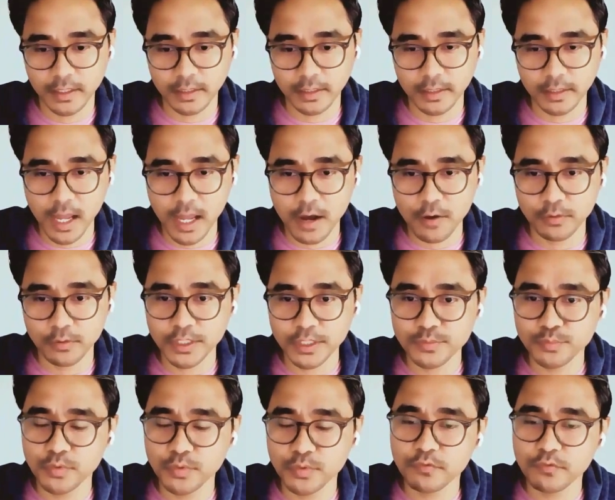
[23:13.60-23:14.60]
Now
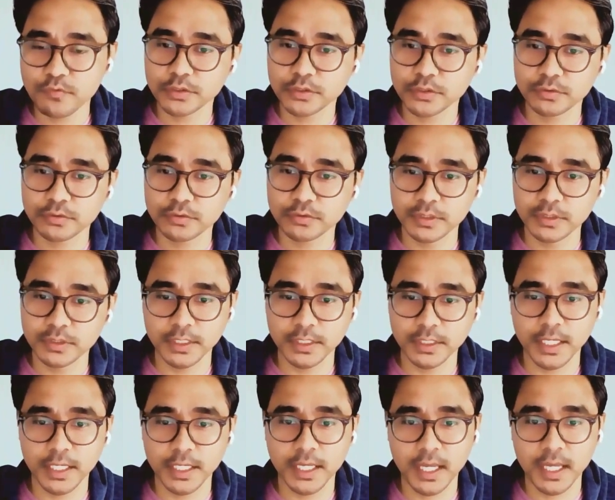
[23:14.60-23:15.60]
let's move on to
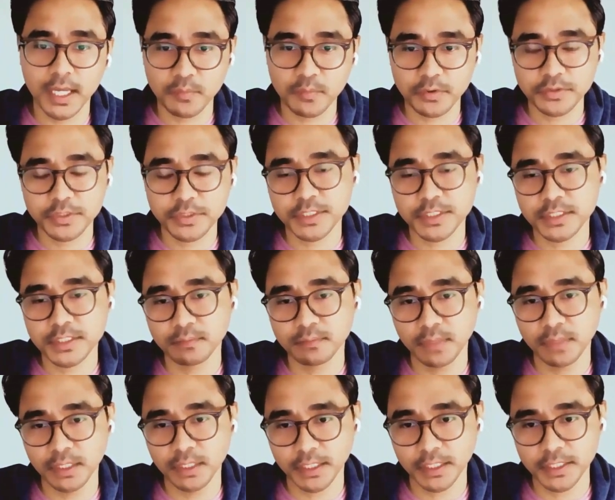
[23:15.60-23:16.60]
the emergency
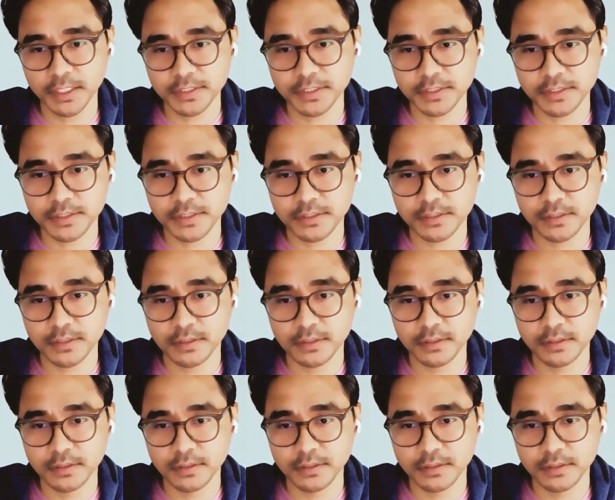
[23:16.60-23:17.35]
medications.